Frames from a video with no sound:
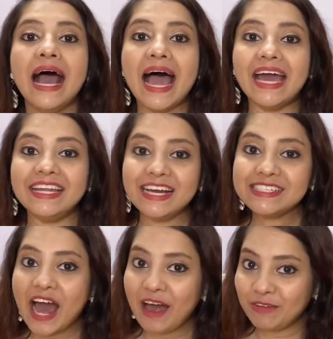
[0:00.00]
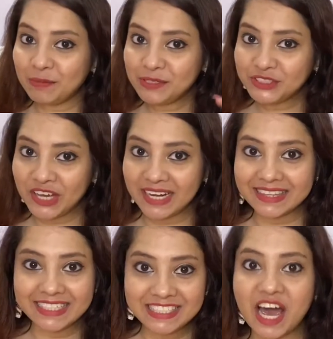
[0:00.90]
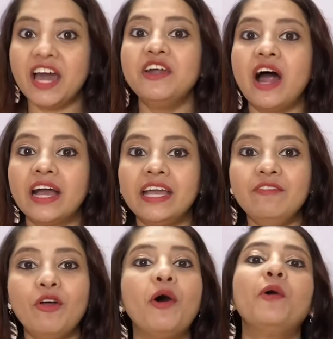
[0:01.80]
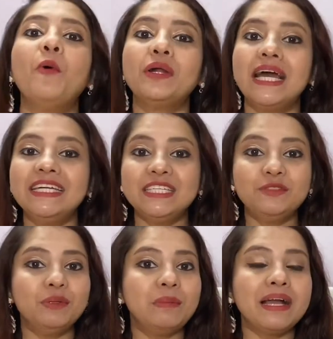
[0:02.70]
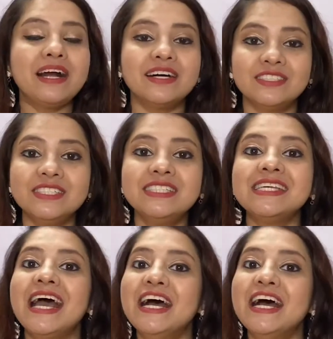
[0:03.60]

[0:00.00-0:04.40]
And yes, I will be sharing the entire Rakhi vlog, what I did with my cousins.